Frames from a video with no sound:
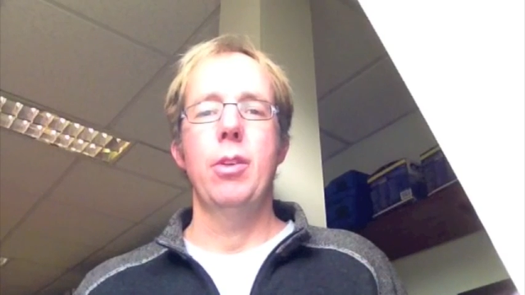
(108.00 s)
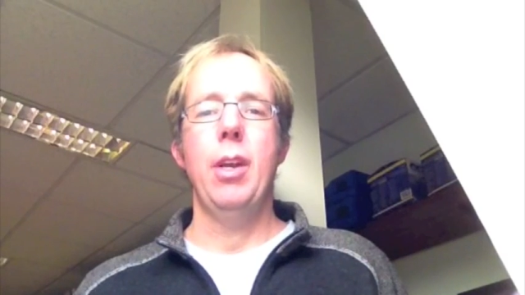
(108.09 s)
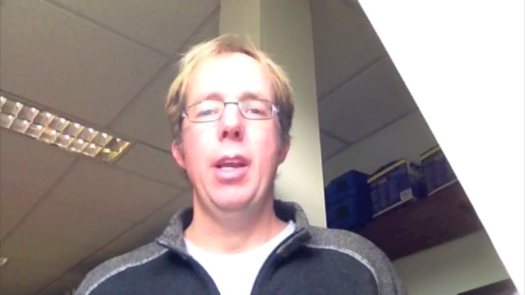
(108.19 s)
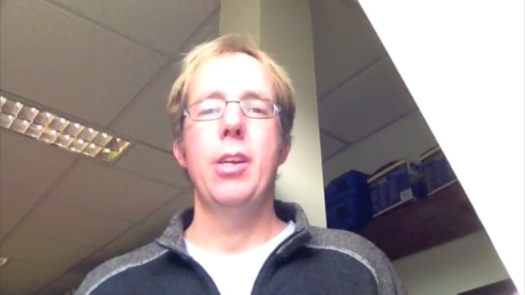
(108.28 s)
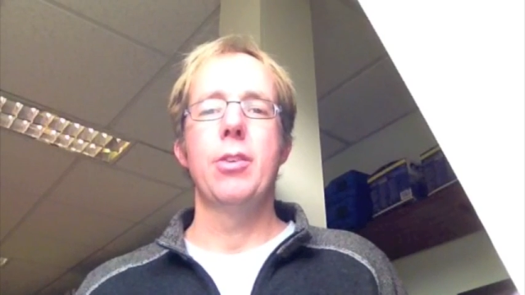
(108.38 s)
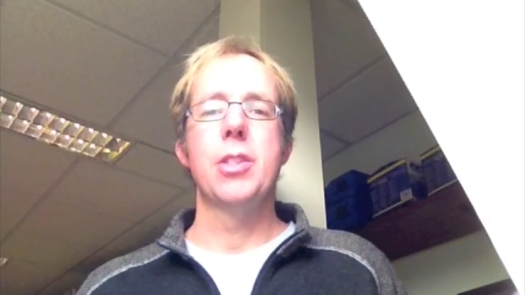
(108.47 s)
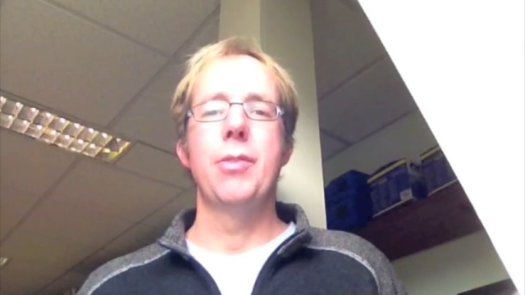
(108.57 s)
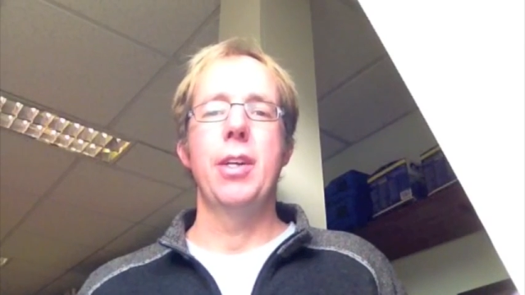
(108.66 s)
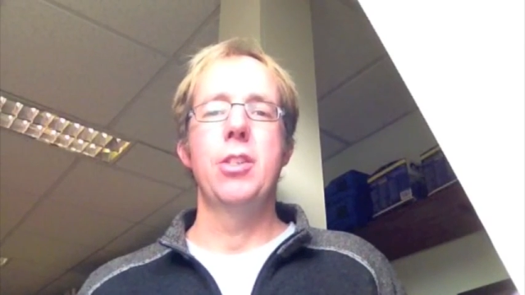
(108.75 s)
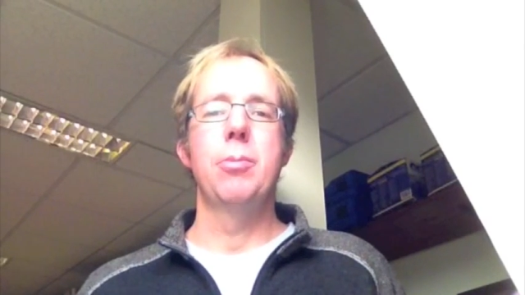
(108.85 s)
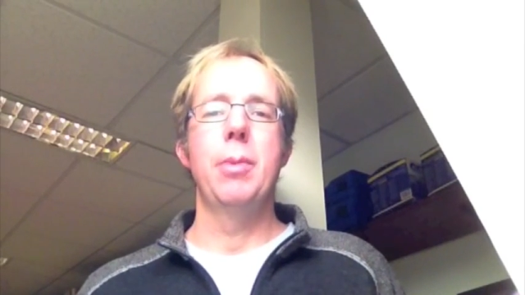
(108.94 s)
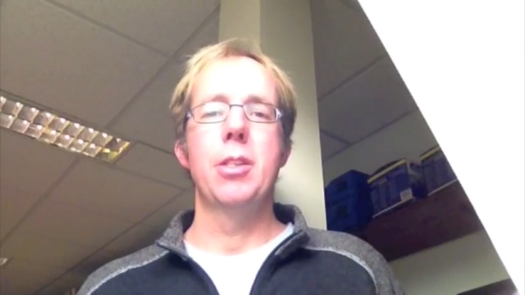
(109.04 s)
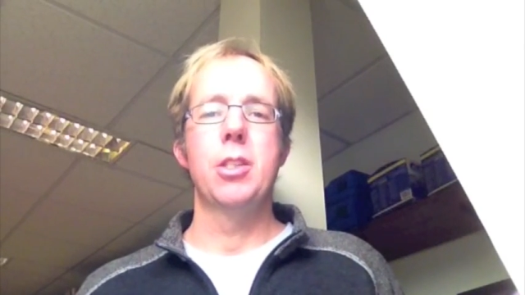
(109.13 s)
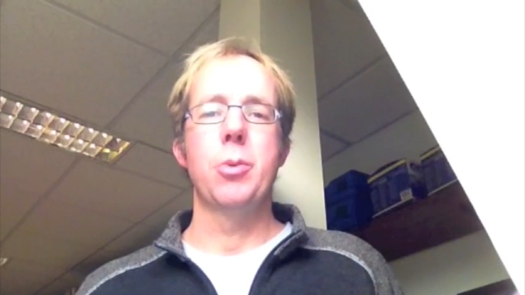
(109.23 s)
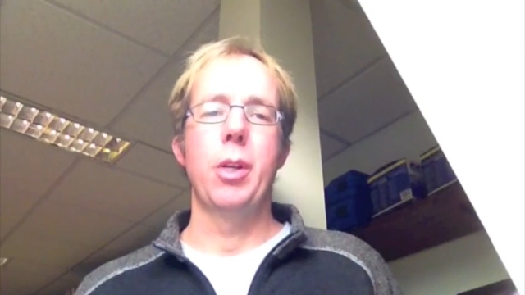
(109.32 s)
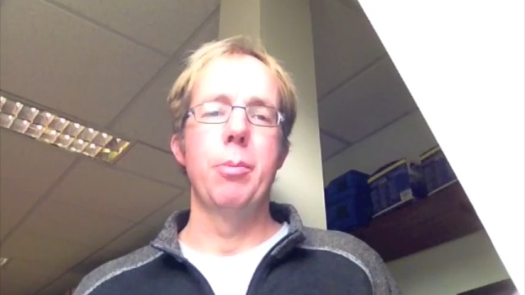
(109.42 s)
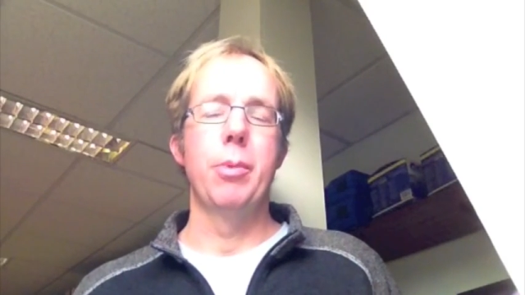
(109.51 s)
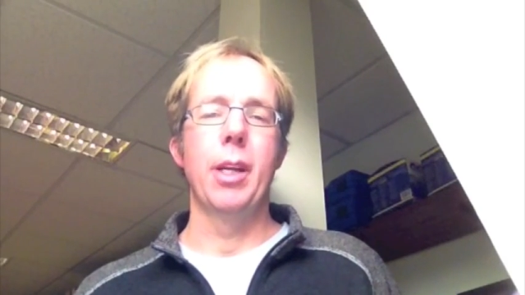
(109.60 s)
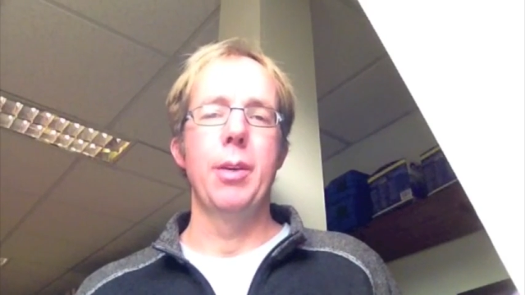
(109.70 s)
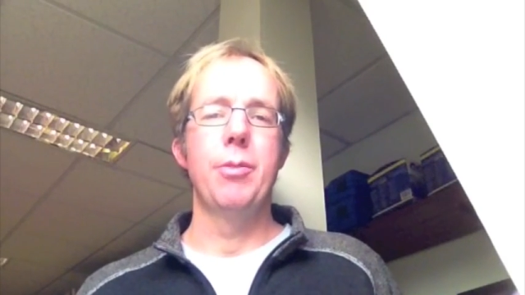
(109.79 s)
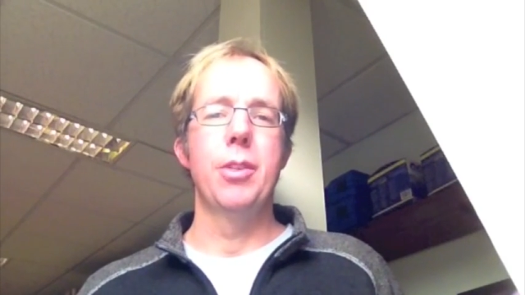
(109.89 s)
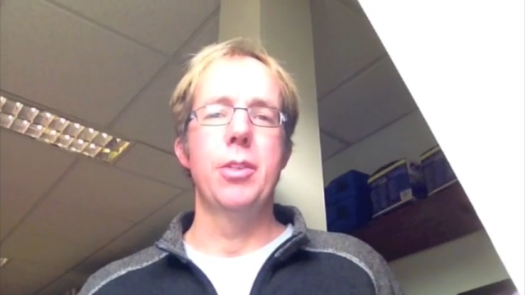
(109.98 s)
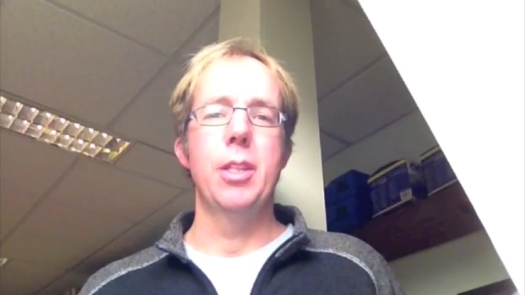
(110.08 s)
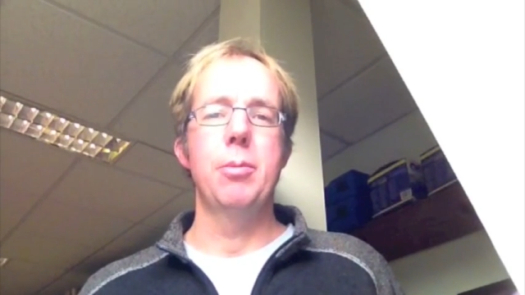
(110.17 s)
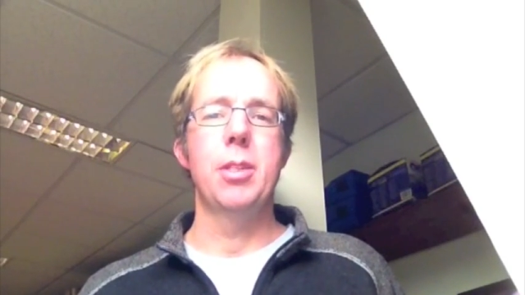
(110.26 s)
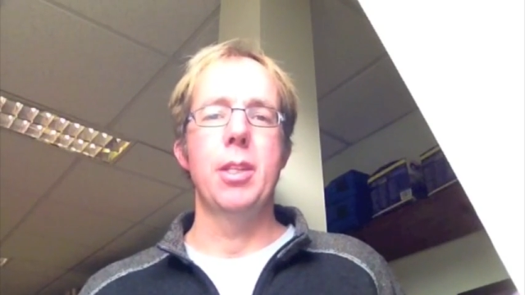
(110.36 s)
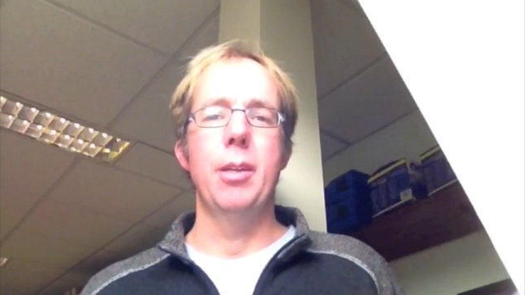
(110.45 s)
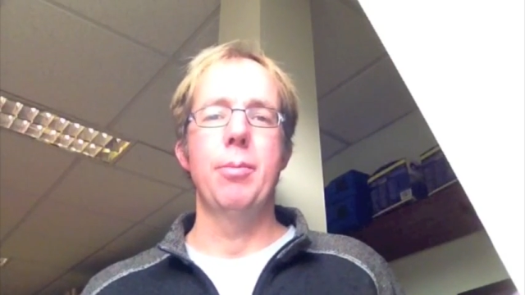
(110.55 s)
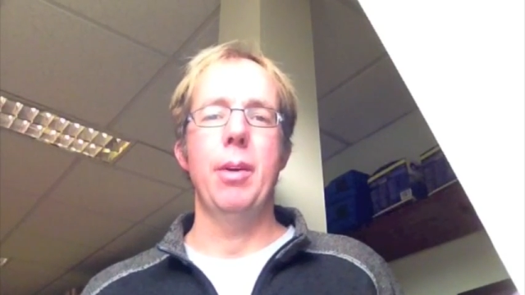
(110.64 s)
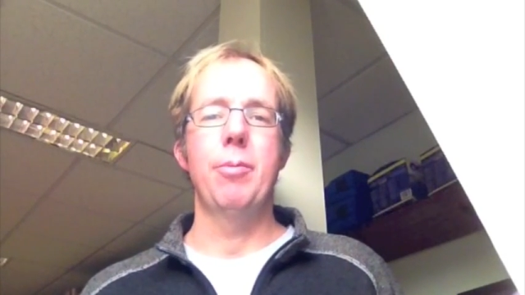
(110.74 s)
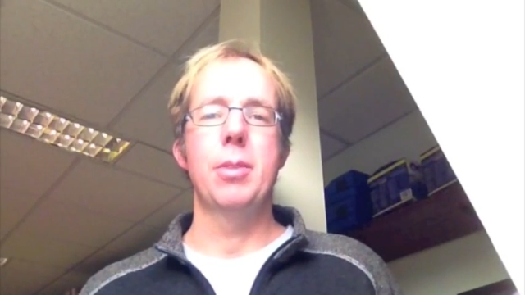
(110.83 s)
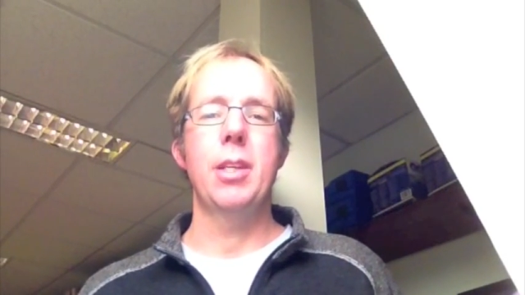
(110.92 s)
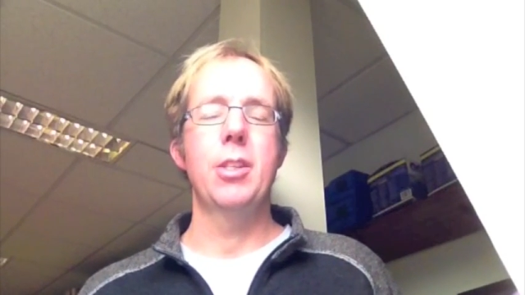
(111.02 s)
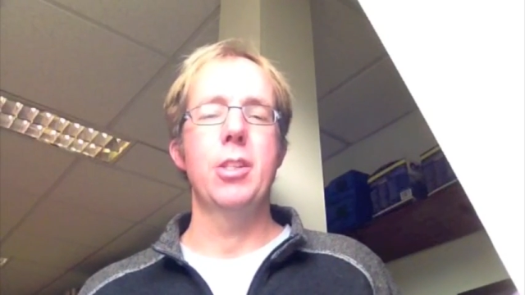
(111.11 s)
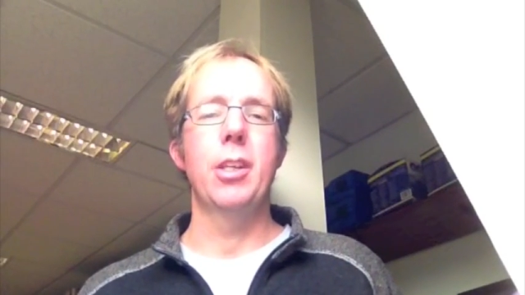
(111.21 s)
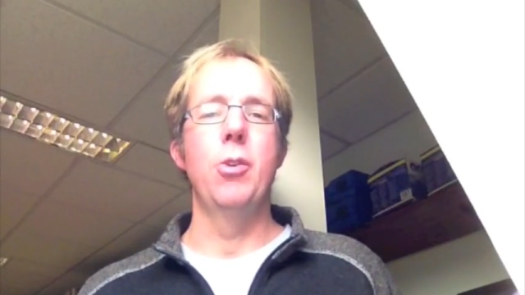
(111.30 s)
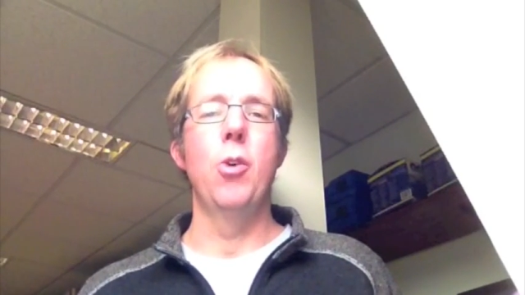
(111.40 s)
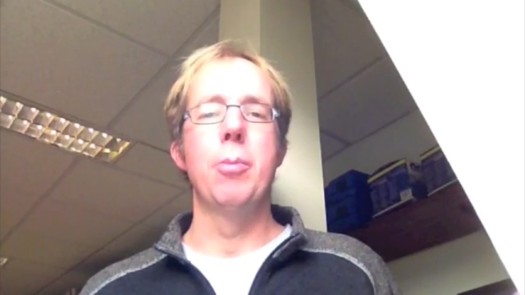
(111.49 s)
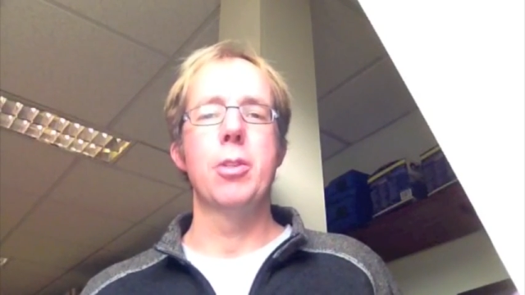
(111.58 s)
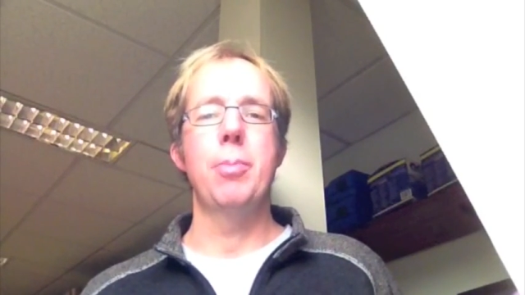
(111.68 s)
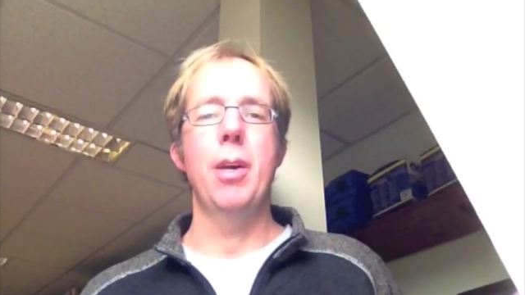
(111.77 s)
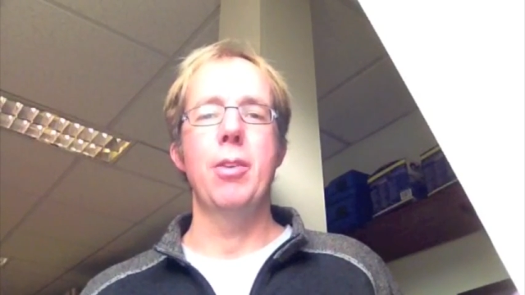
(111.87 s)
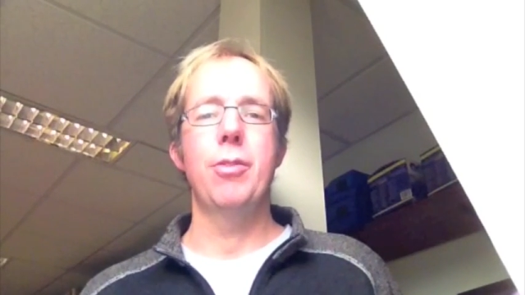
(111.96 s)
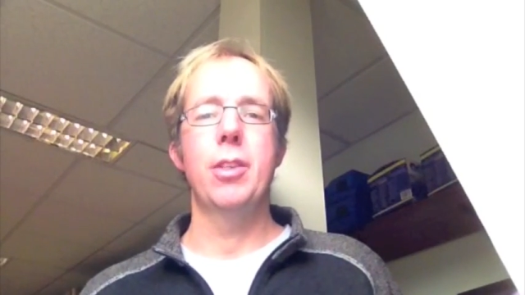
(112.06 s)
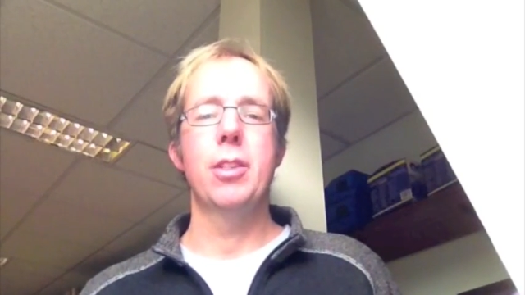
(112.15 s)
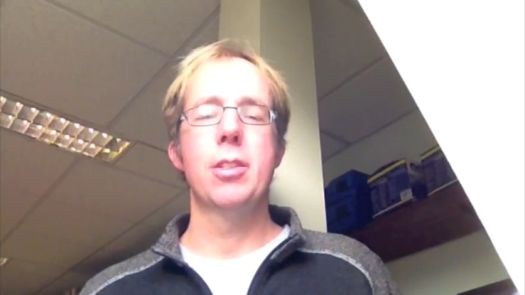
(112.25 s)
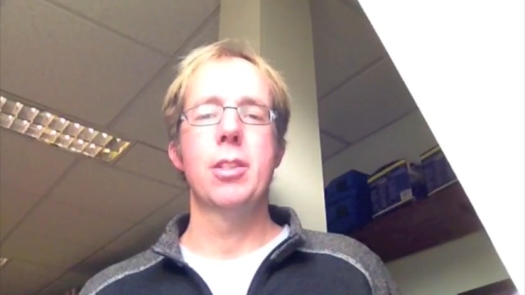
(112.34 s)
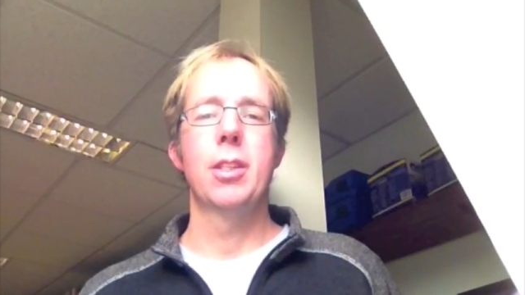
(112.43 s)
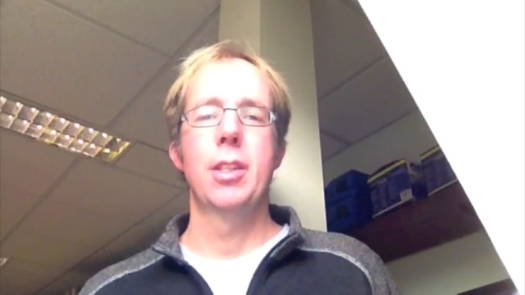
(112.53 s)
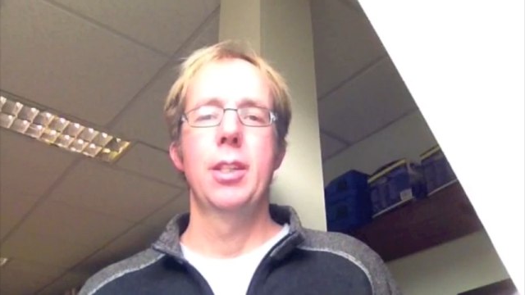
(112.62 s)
Any conservation measures that we can bring in for the deep sea have potentially enormous benefits.